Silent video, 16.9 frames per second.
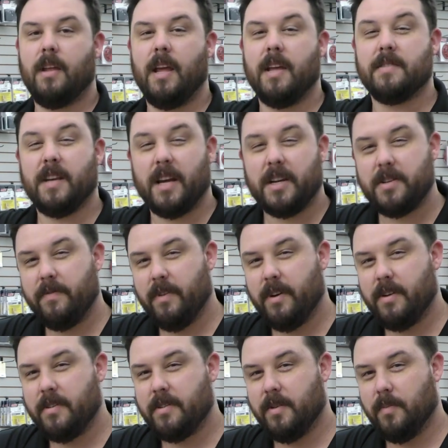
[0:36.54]
It's actually
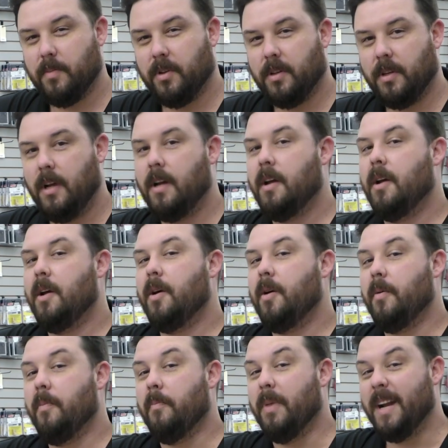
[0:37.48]
very simple,
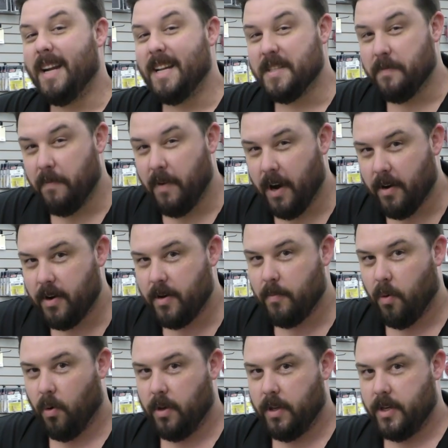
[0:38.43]
but it is very
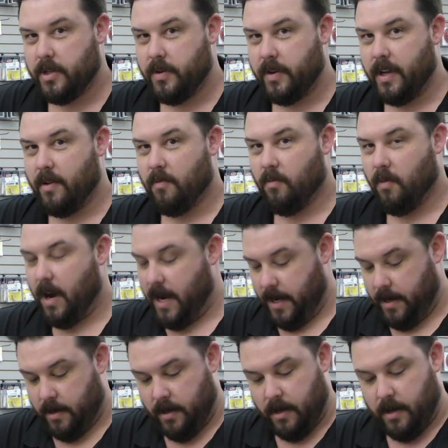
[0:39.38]
important that you get it
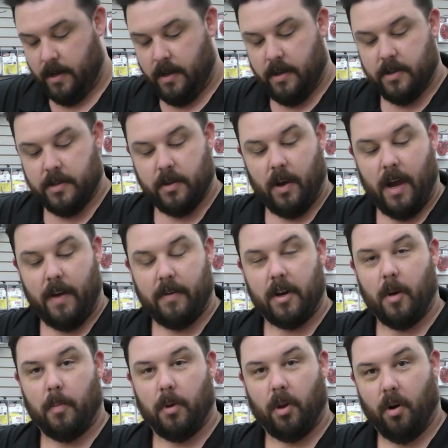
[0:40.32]
right. So I have a
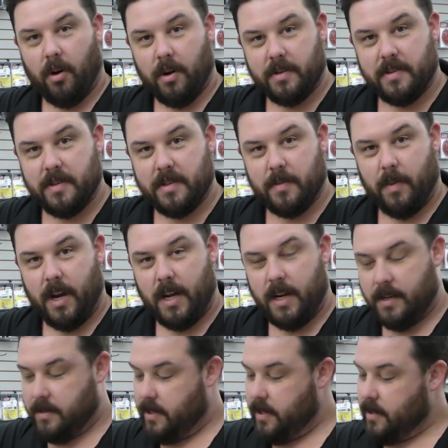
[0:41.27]
couple harnesses in my
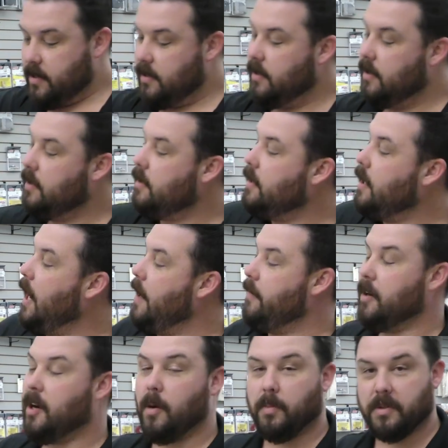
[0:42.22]
hands here. I
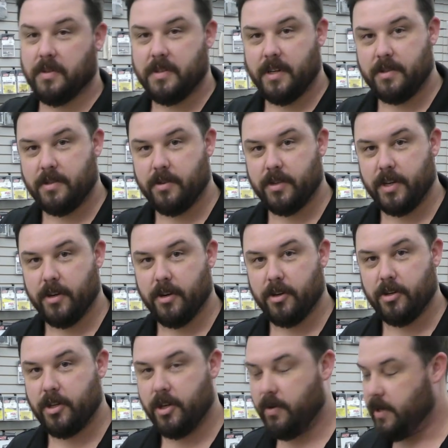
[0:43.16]
have a couple sensors here
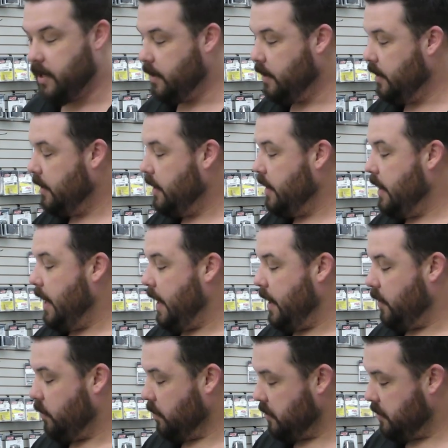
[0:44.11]
to show you.
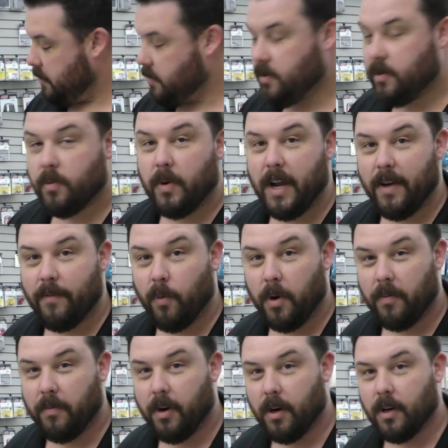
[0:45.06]
And of course, we have
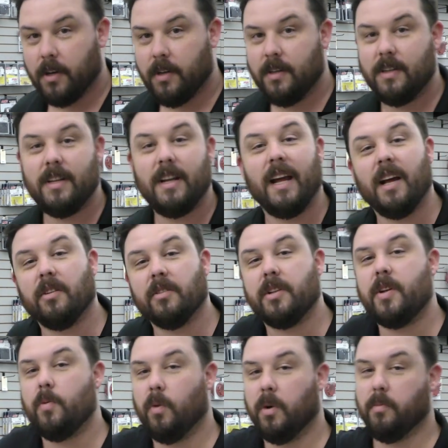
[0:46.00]
one of our
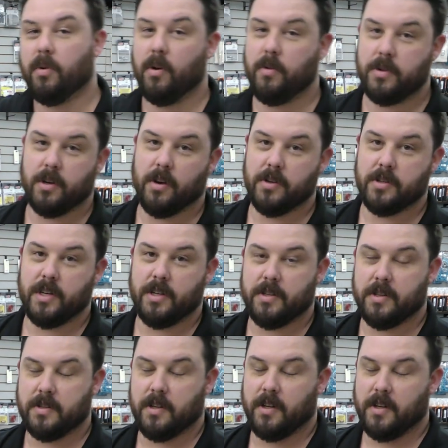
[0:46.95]
LT1 Pro Charged
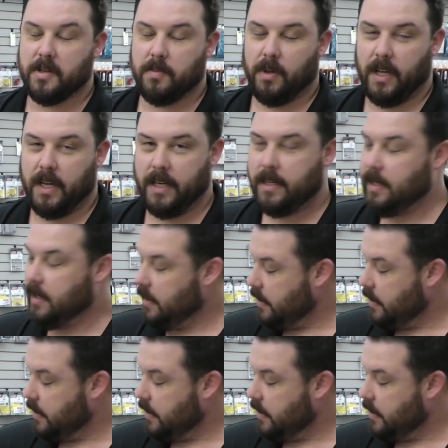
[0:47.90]
engines on display.